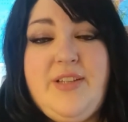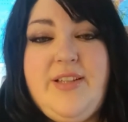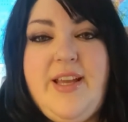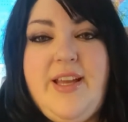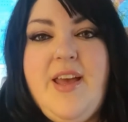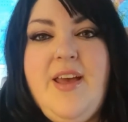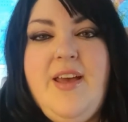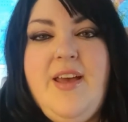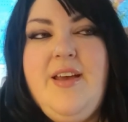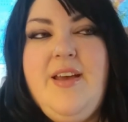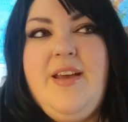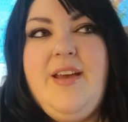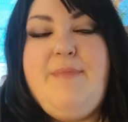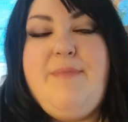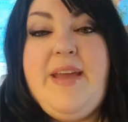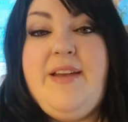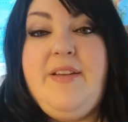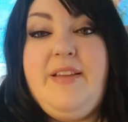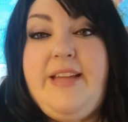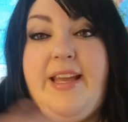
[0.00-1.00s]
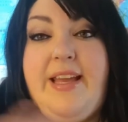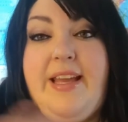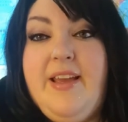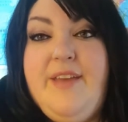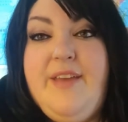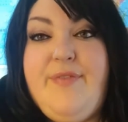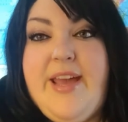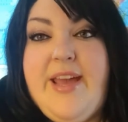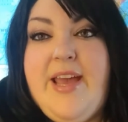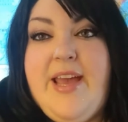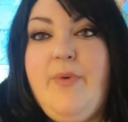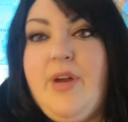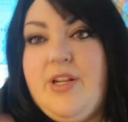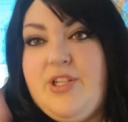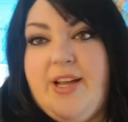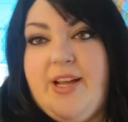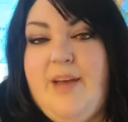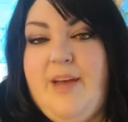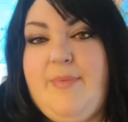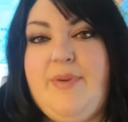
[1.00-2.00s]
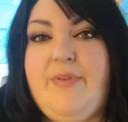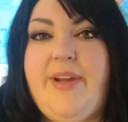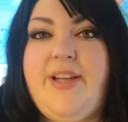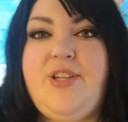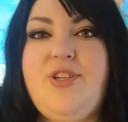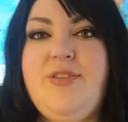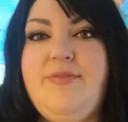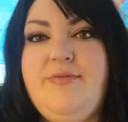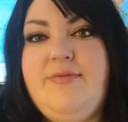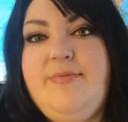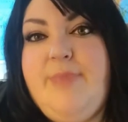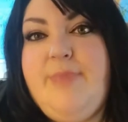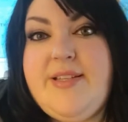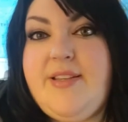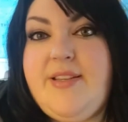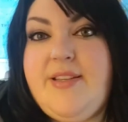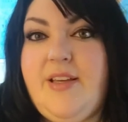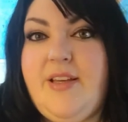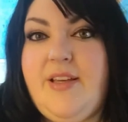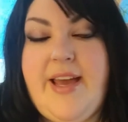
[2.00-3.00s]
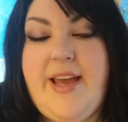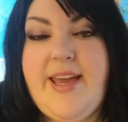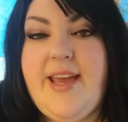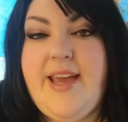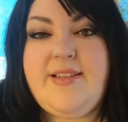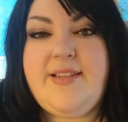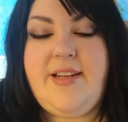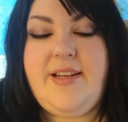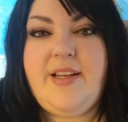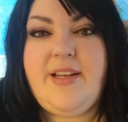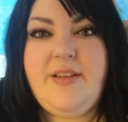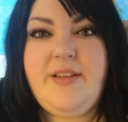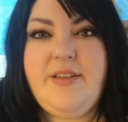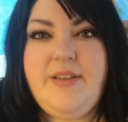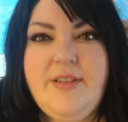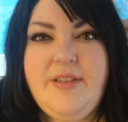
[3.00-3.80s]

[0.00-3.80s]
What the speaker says: Like, if I hate watch, I come in rage, basically. I can't stand it.